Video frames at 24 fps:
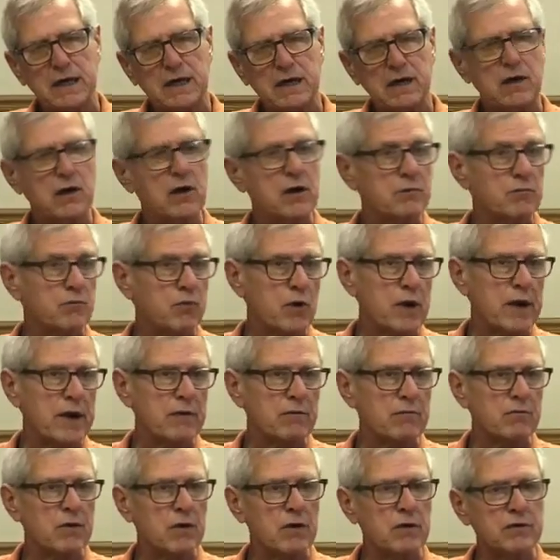on
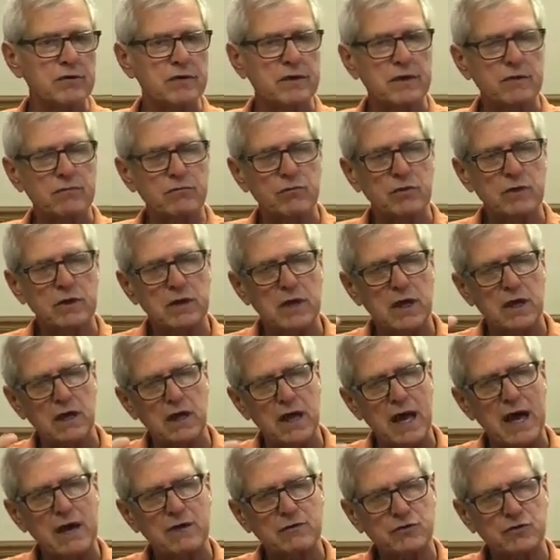Brant Road that would
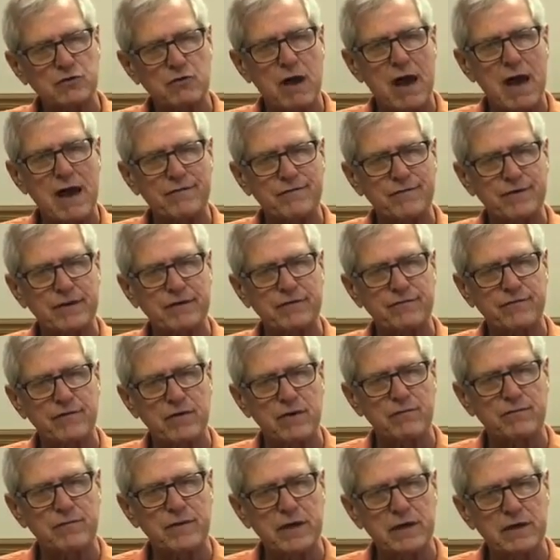allow traffic
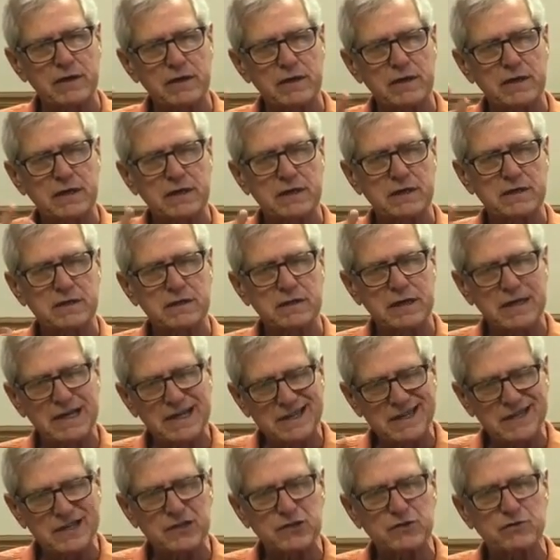from the
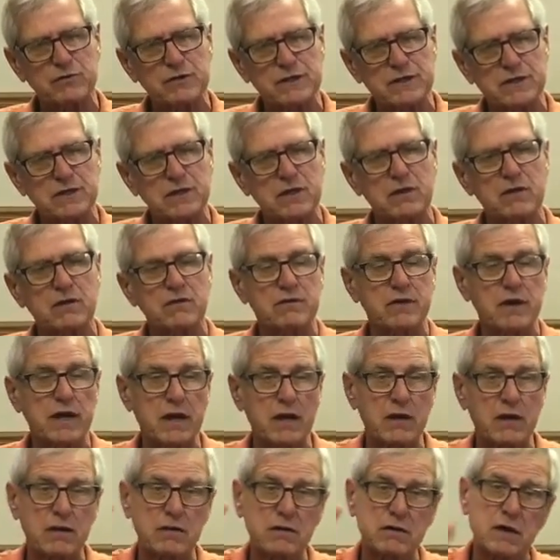industries that are
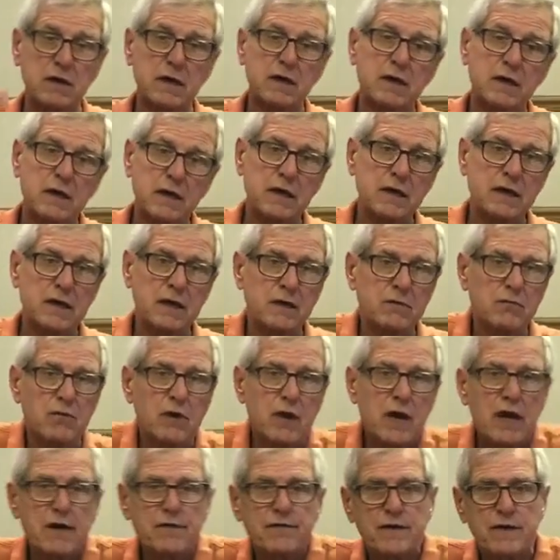there, in
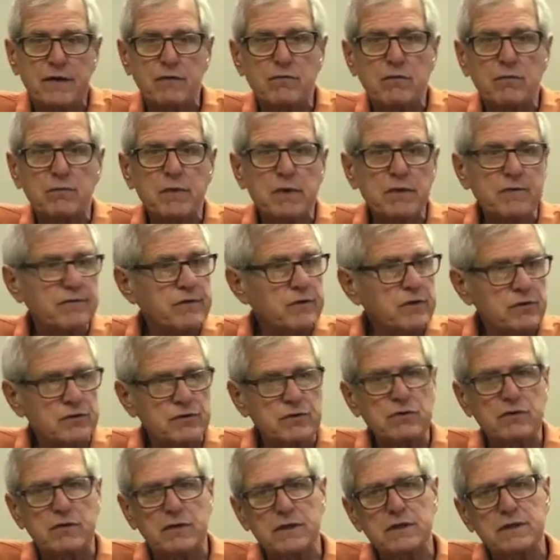what I think will be
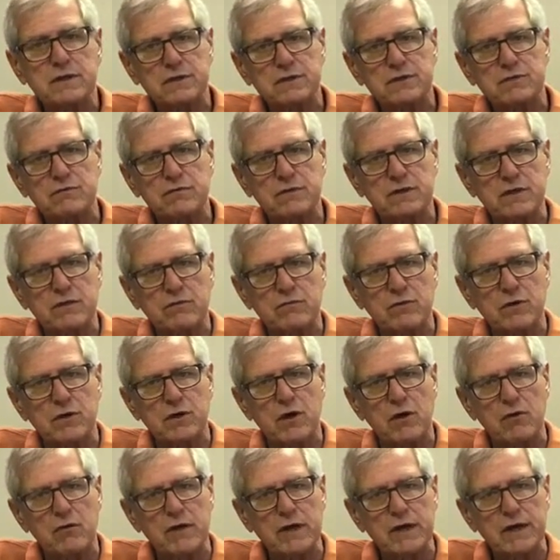future industry that will
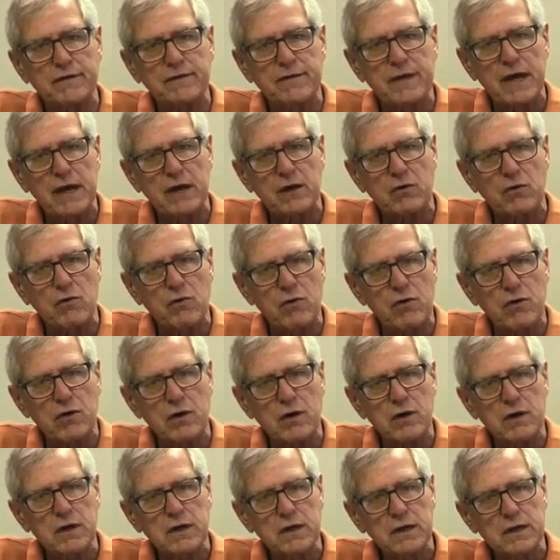go in at that corner.